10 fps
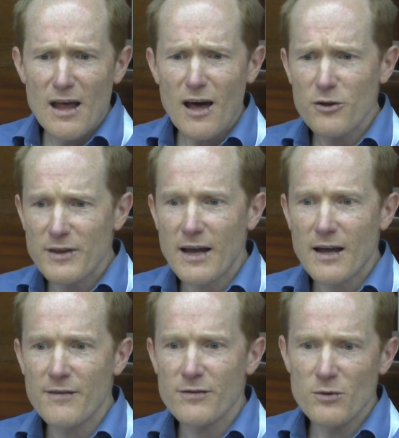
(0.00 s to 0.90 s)
Other thing
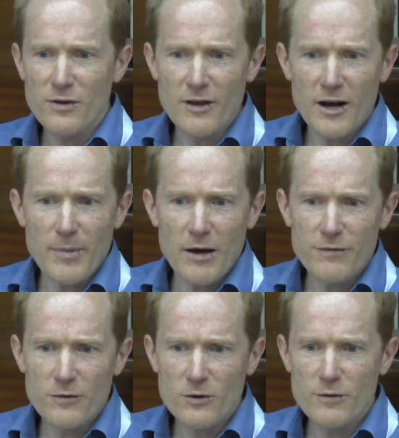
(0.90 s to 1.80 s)
I've sort of thought
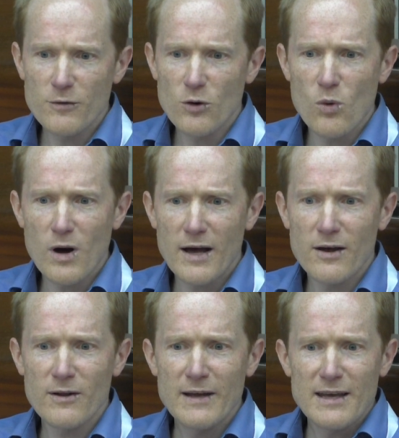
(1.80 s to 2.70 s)
about for a
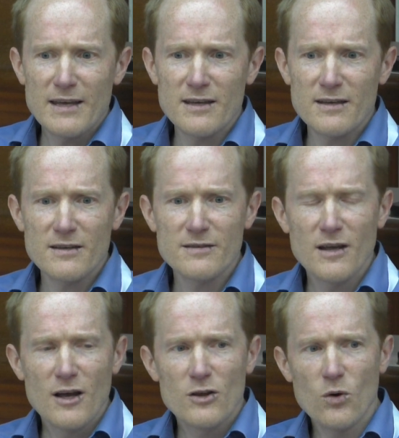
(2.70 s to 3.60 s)
while is
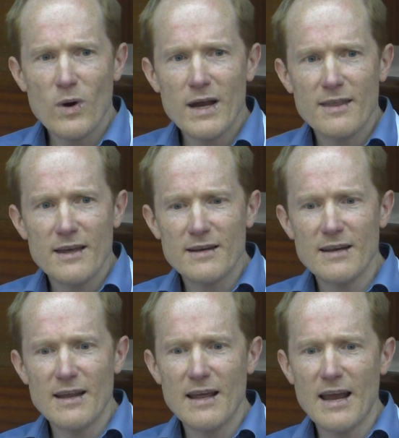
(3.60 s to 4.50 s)
the way that
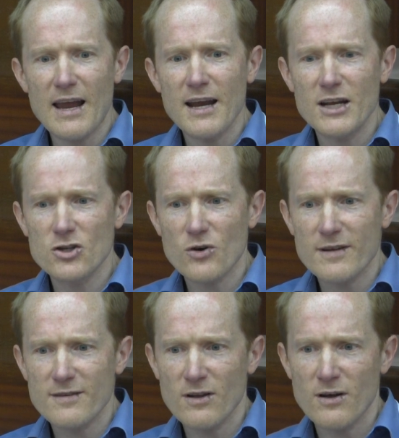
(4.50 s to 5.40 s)

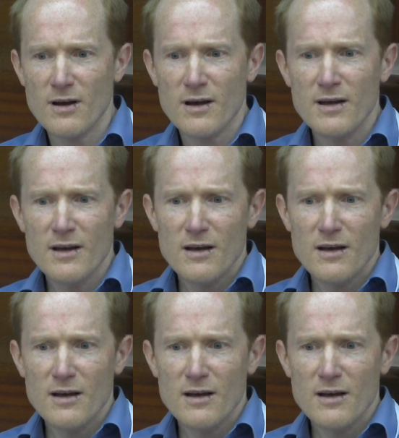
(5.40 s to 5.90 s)
antitrust law